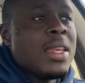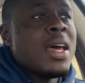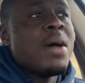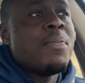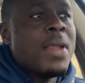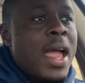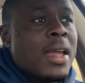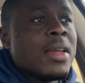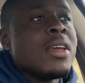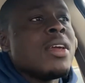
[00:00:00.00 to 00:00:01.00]
not black.
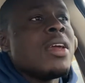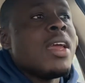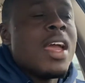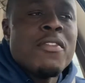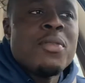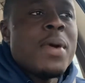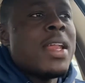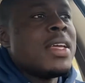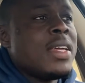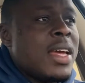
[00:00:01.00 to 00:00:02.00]

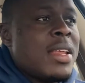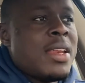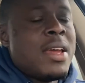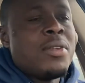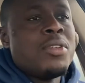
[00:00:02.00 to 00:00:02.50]
Everybody get it now,